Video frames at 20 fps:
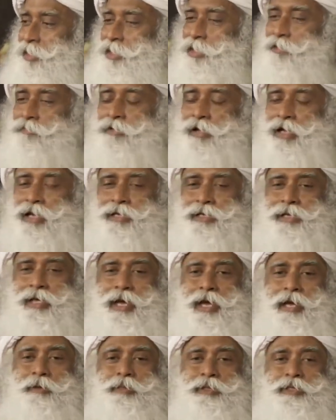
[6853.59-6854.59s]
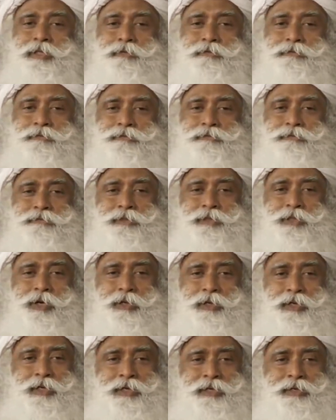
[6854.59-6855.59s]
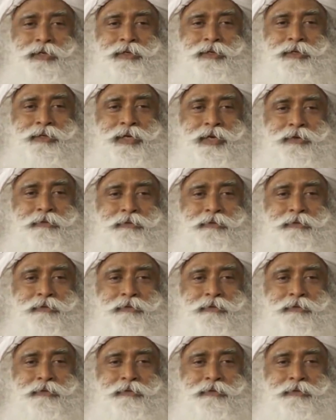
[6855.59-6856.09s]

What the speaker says: If I had the habit of talking in